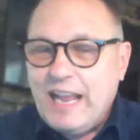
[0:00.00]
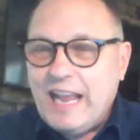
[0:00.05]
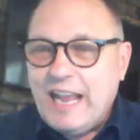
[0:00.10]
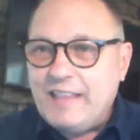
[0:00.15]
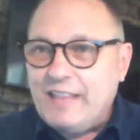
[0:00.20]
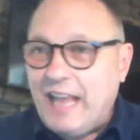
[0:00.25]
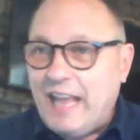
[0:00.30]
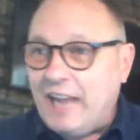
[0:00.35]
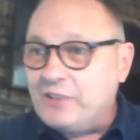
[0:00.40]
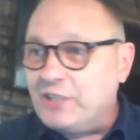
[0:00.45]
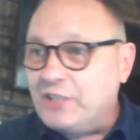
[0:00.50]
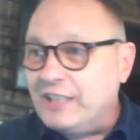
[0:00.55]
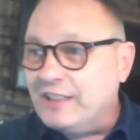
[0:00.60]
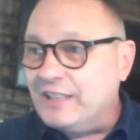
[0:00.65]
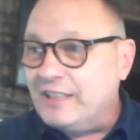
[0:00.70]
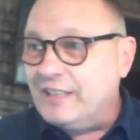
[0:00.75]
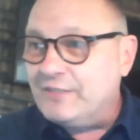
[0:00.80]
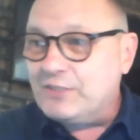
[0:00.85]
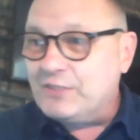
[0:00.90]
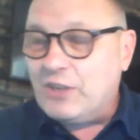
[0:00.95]
And they actually
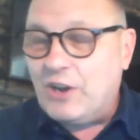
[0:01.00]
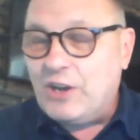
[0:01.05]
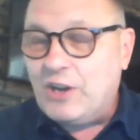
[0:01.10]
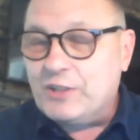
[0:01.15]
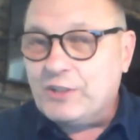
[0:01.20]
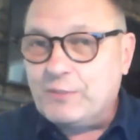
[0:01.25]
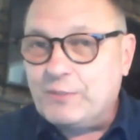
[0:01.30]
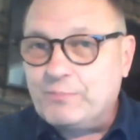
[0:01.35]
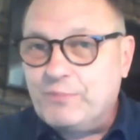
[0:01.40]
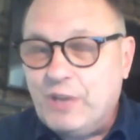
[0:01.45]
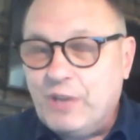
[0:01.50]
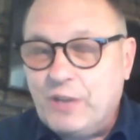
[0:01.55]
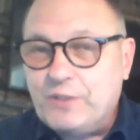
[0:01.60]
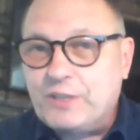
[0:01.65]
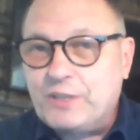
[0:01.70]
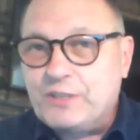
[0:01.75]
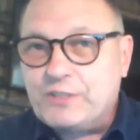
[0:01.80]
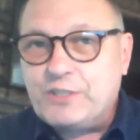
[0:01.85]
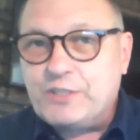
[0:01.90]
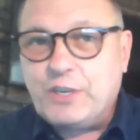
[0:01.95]
lived on
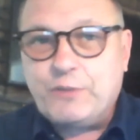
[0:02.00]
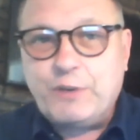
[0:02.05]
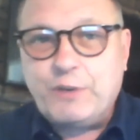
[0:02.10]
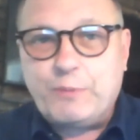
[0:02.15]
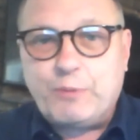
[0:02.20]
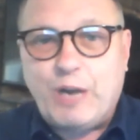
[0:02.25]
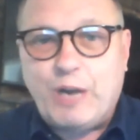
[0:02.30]
the distillery